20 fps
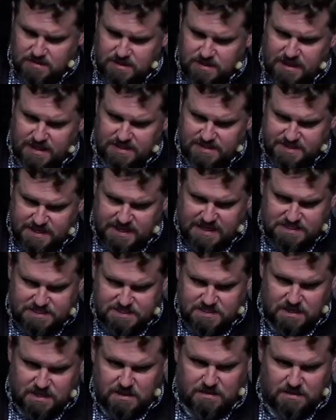that
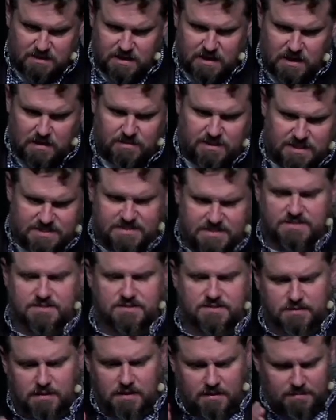sets the, you know,
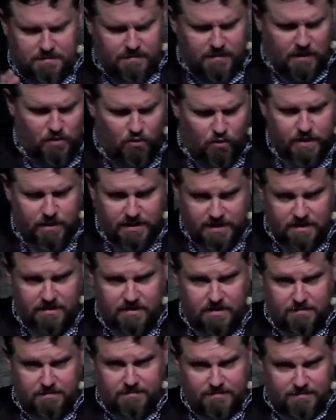that's according
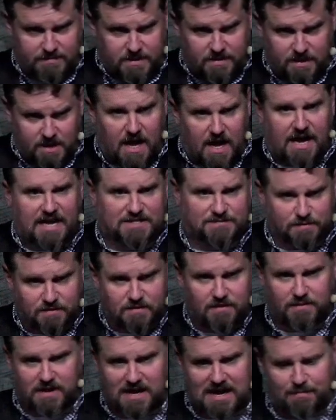to the, to the gospel,
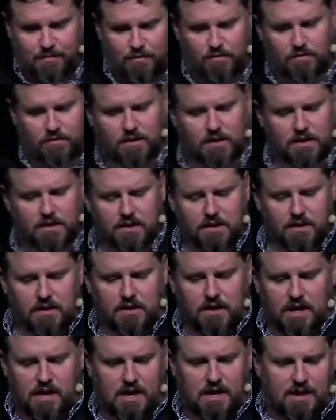to the Bible.
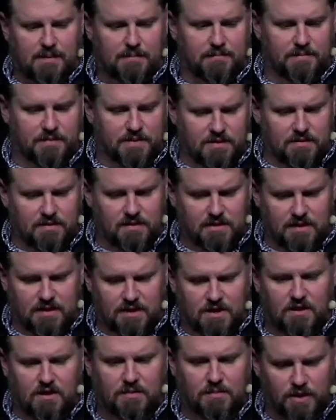Um,
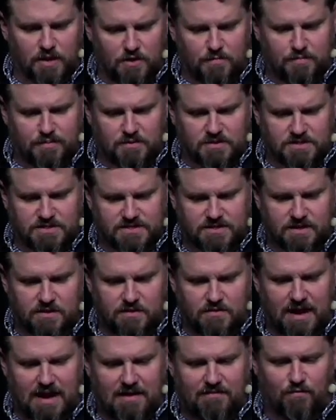I call them loopers. And so
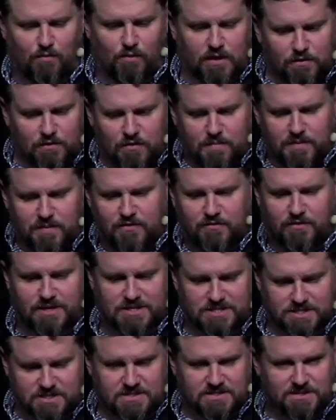you have one group of
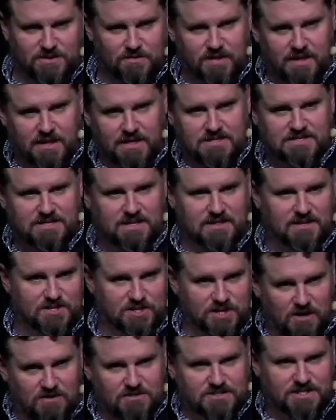Christians who thinks that the
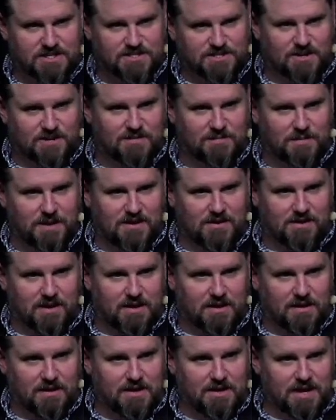chosen is going to be
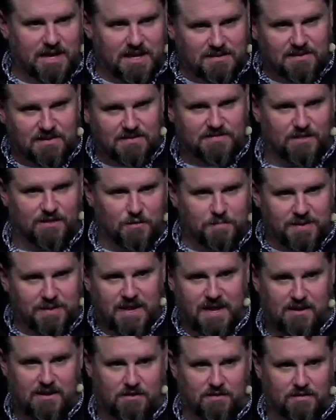on an endless loop
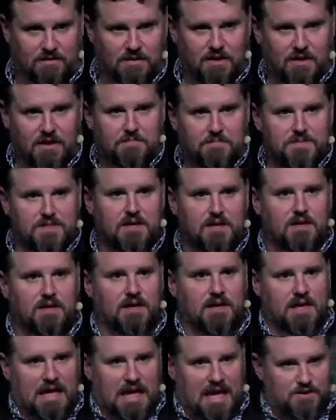in hell.
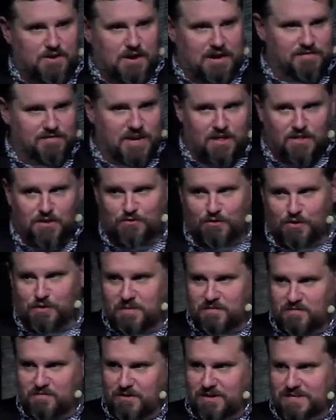And you have another
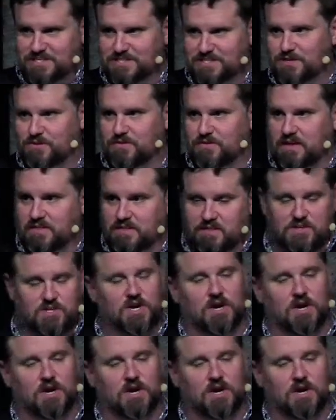group of Christians who think that the